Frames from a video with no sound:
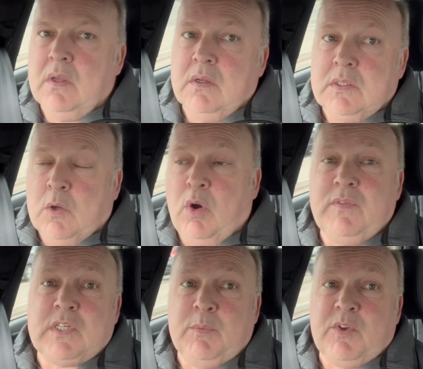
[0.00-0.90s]
So
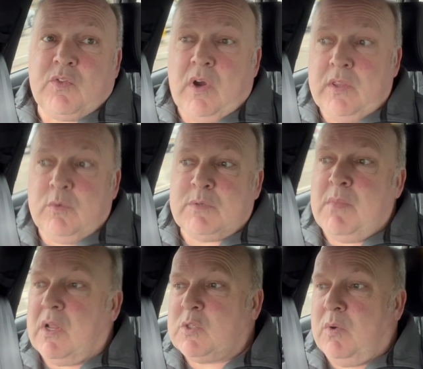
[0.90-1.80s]
obviously we try and do as
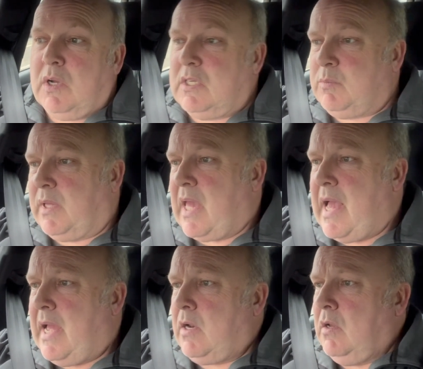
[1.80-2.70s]
much work as we
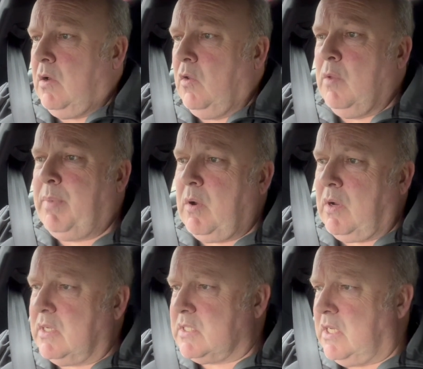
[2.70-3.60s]
can on the boat
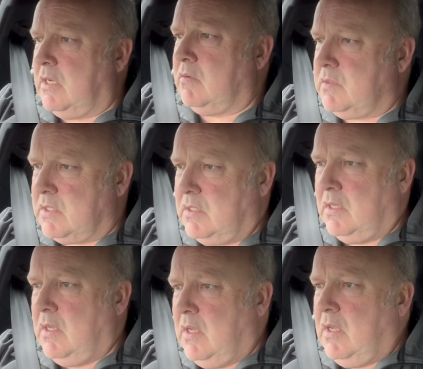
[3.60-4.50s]
ourselves,
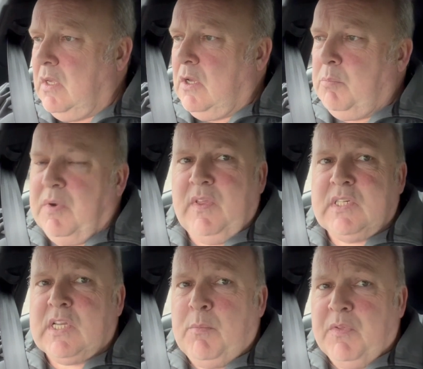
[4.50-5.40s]
but there's
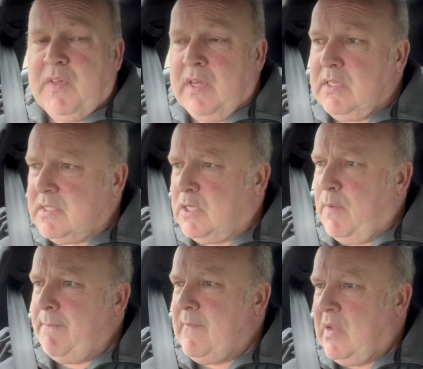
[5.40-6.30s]
some things
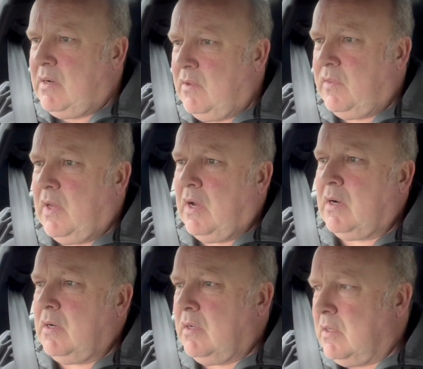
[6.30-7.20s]
that
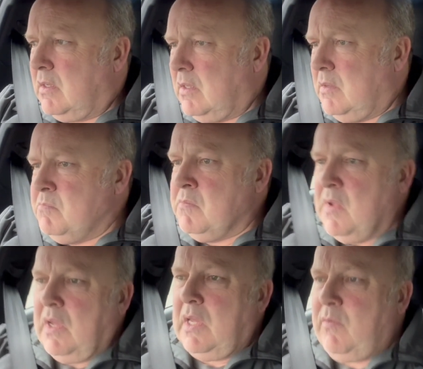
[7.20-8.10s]

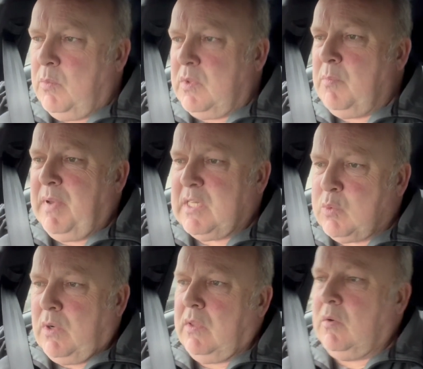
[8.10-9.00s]
even with the best
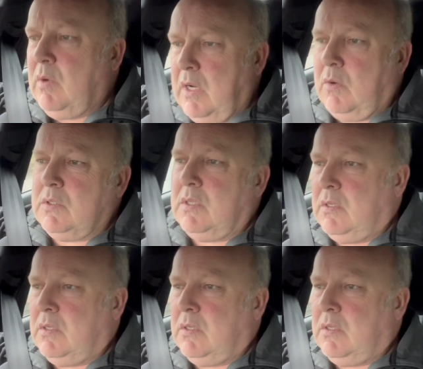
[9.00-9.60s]
will in the world